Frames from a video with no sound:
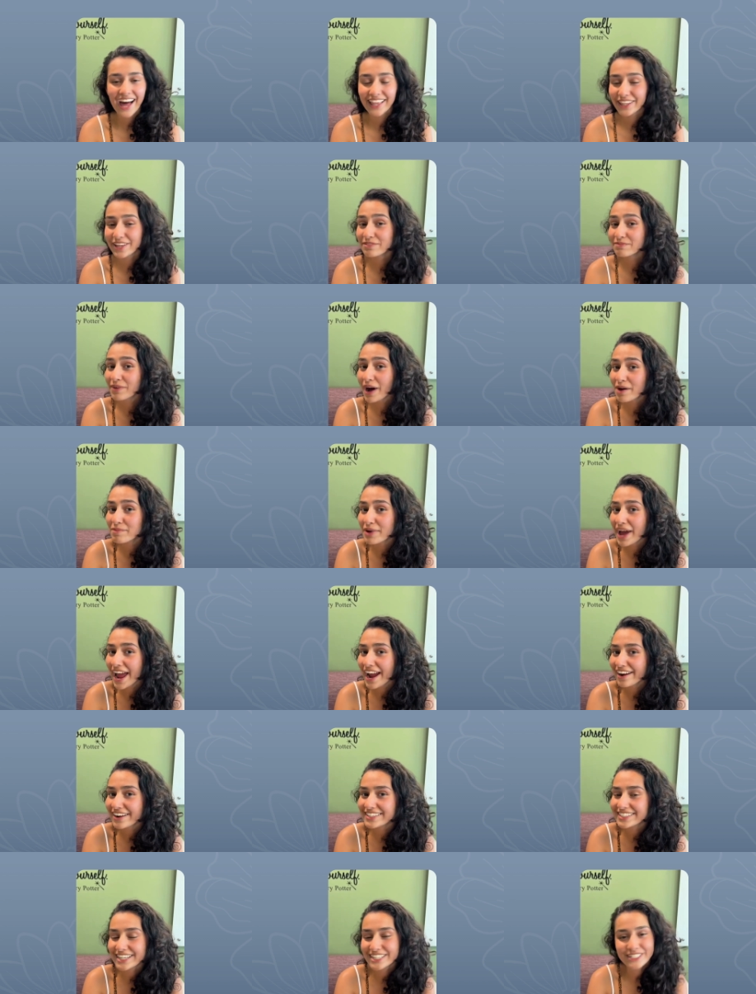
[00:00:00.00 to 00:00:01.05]
love Mama
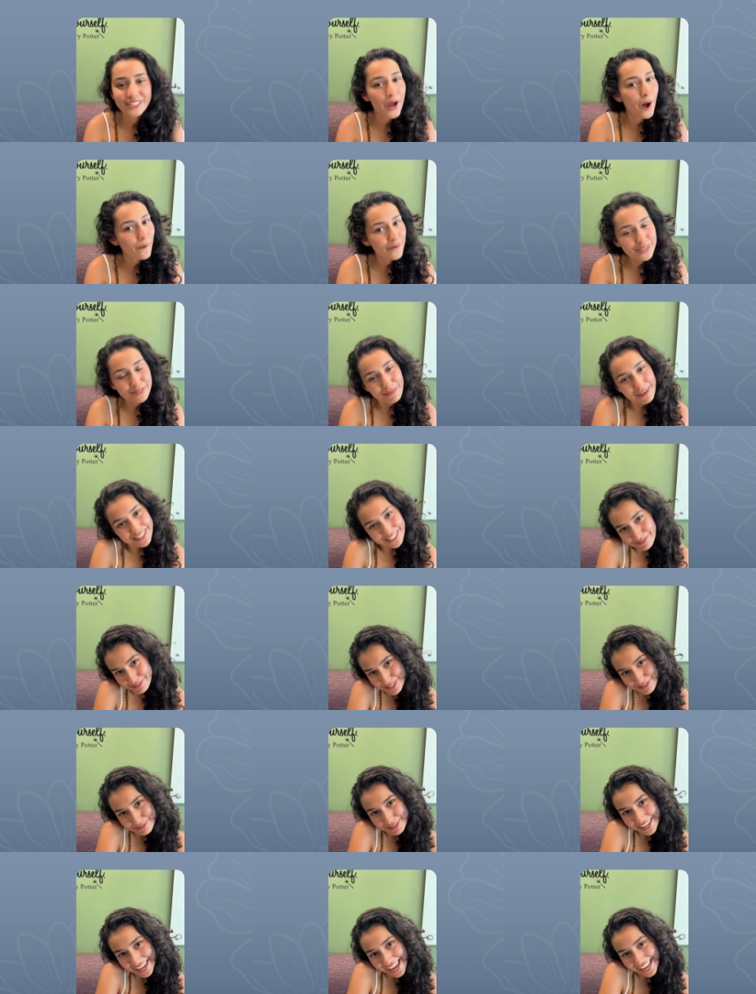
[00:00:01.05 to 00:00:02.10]
Harris because she always makes me
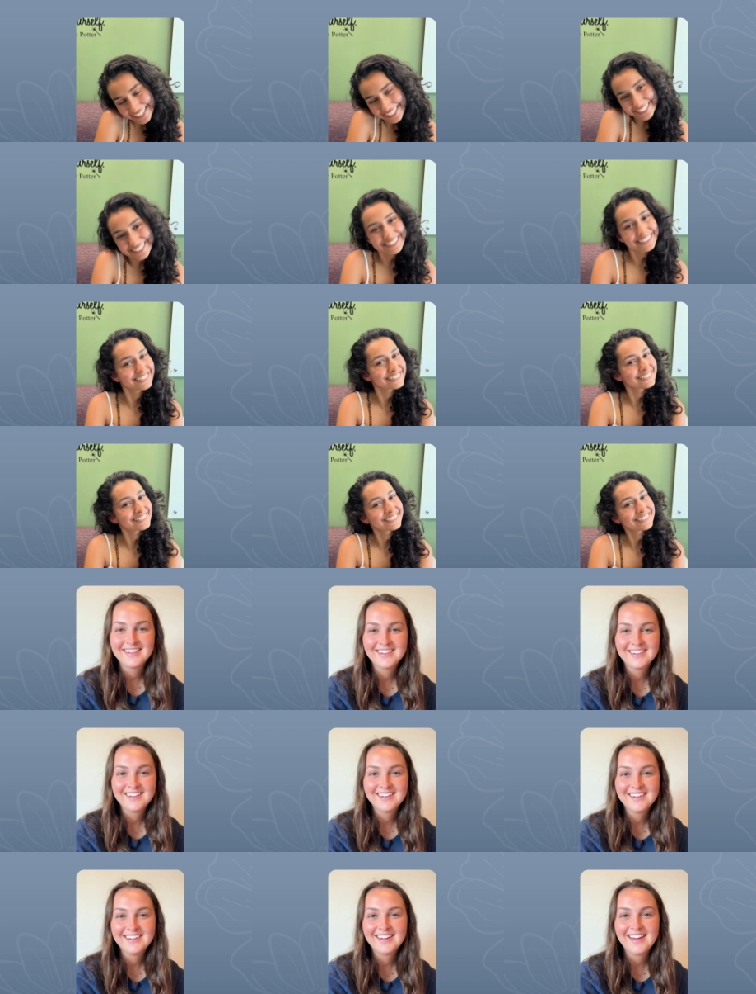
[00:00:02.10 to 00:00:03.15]
spaghetti.
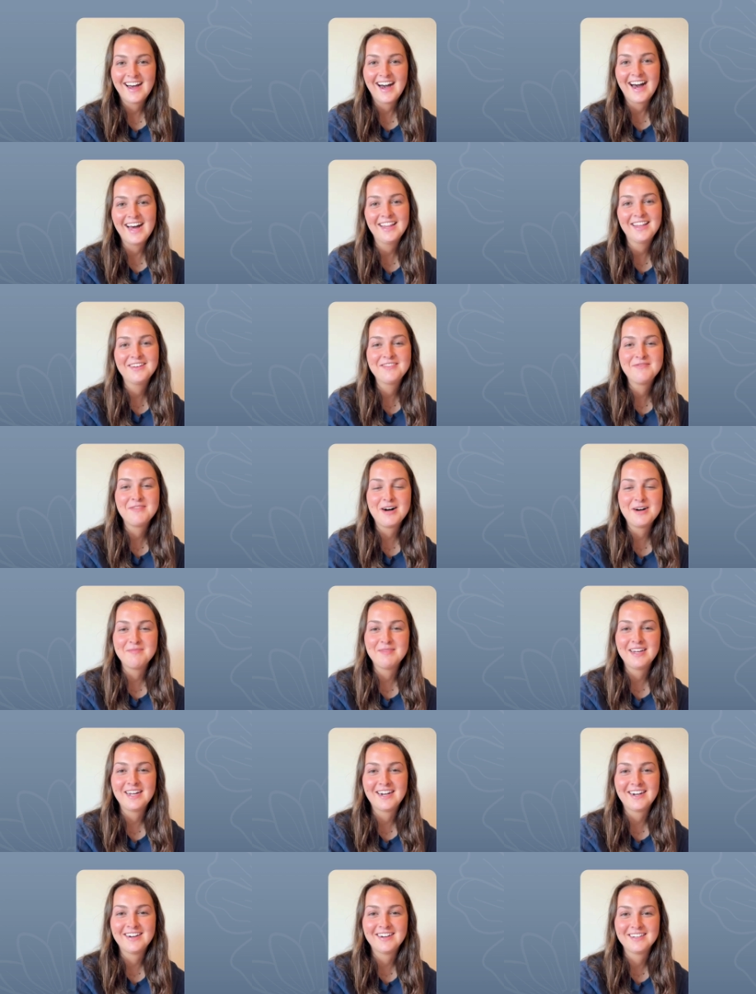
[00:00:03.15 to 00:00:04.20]
I love Mama
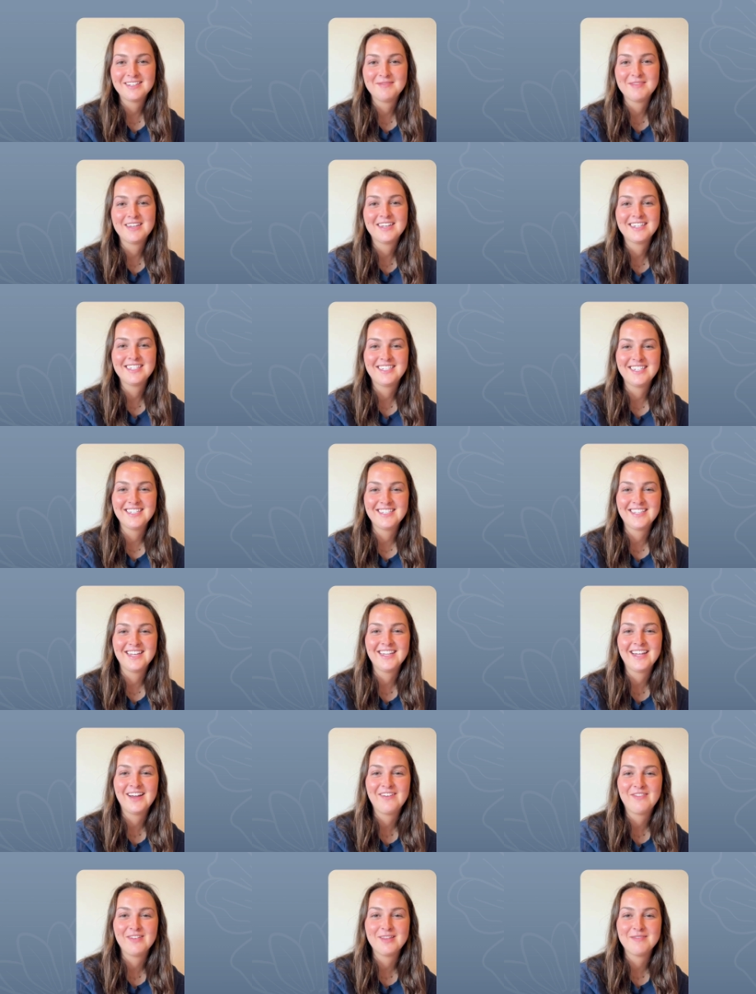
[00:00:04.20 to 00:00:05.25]
Harris because she's the
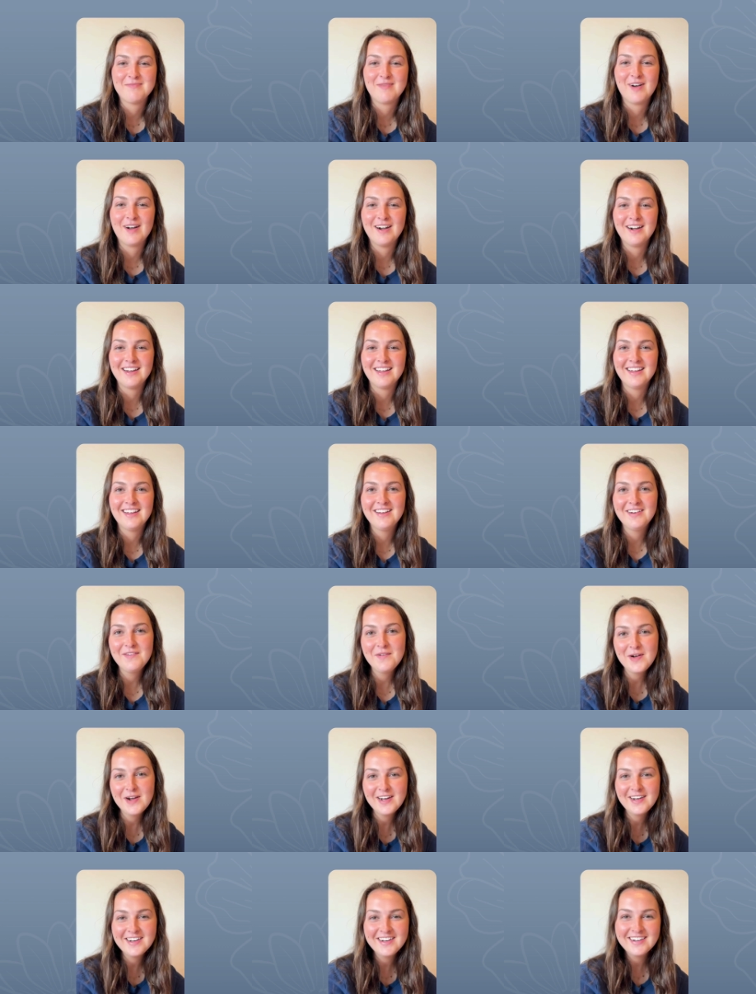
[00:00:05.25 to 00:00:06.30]
life of the party.
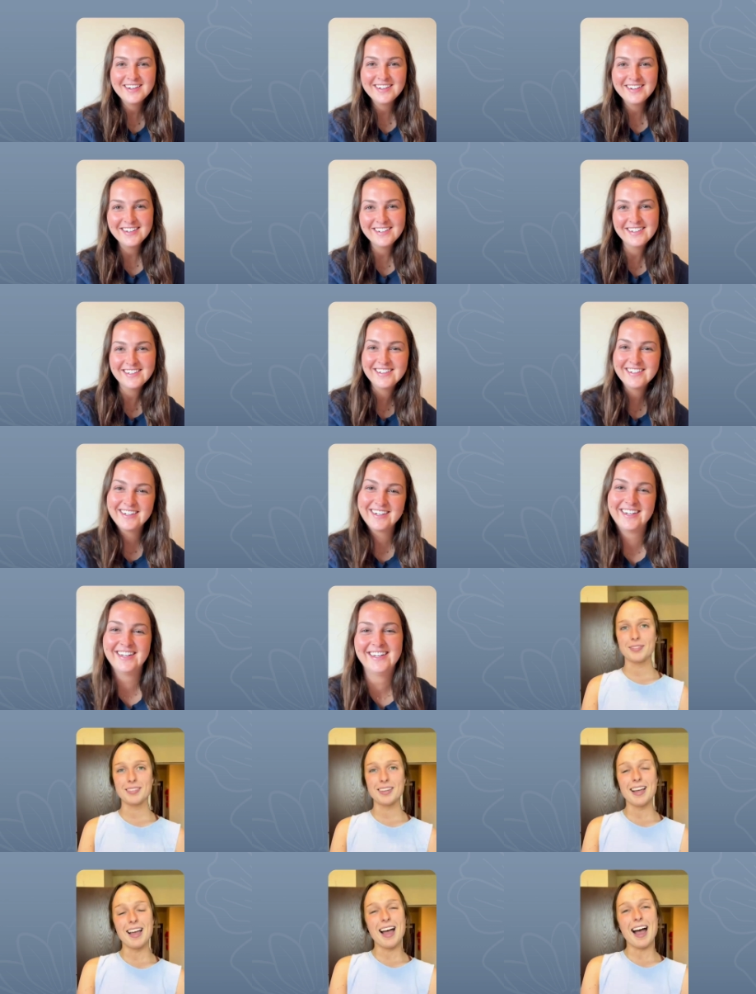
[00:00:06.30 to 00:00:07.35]
Woo!
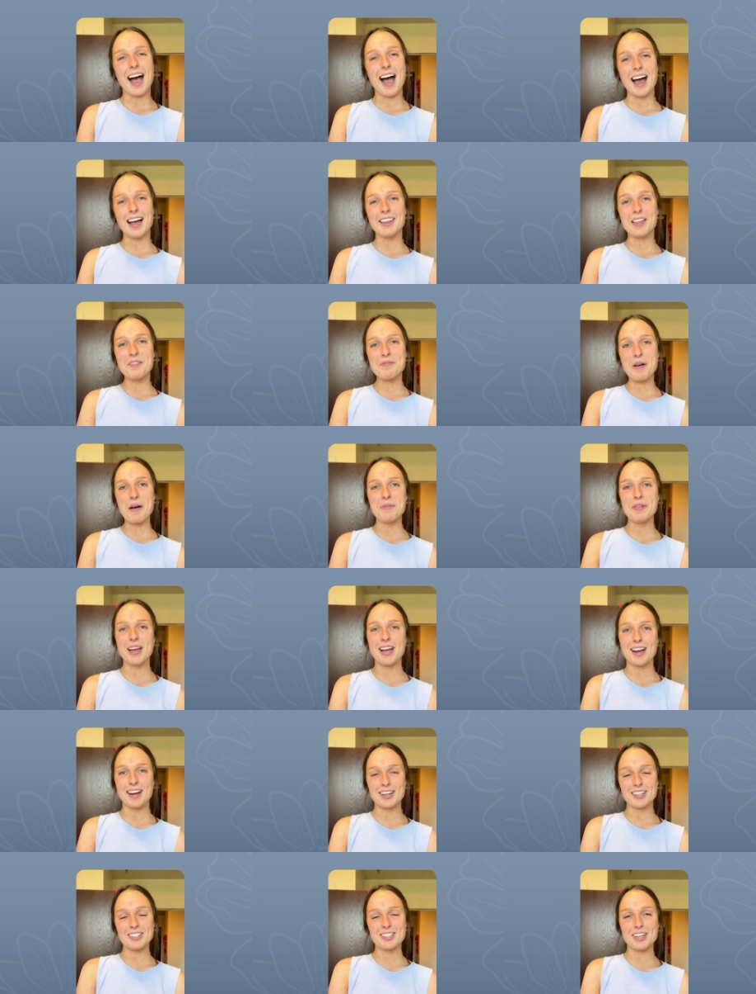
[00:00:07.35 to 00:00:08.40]
I love Mama
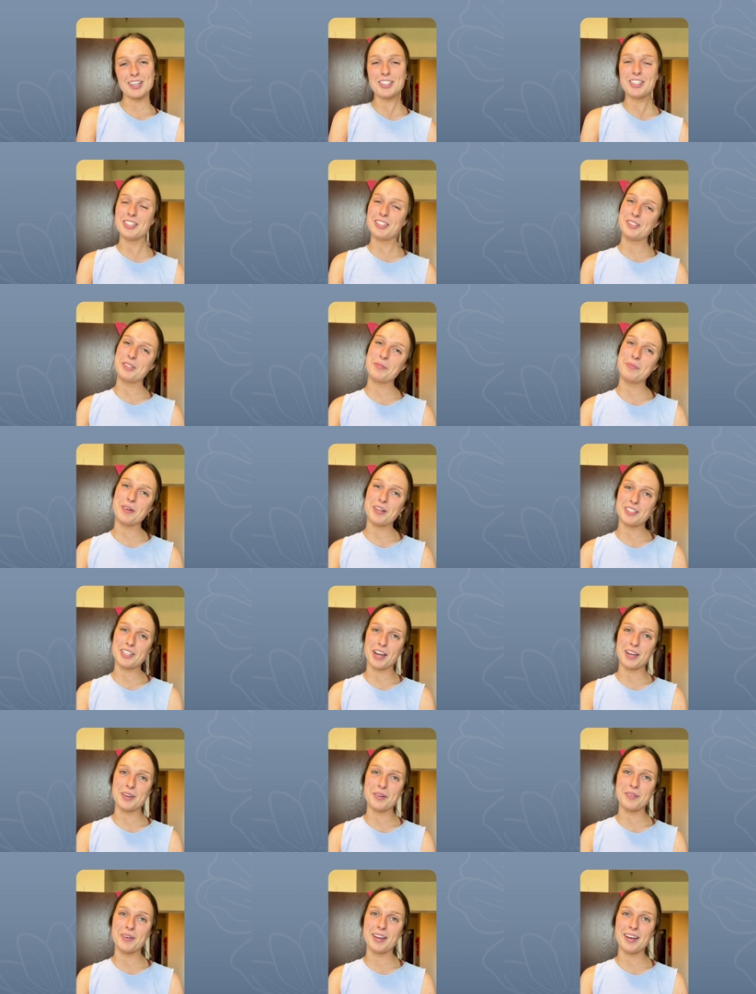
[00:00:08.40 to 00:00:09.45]
Harris because she's super
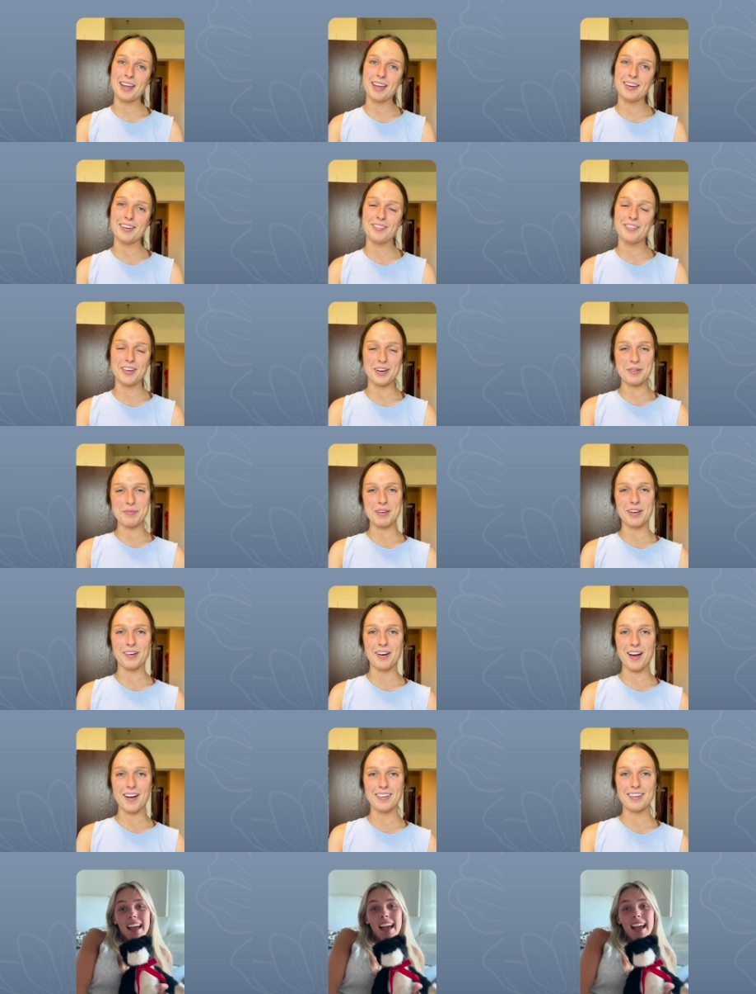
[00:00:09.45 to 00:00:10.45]
genuine and fun to be around.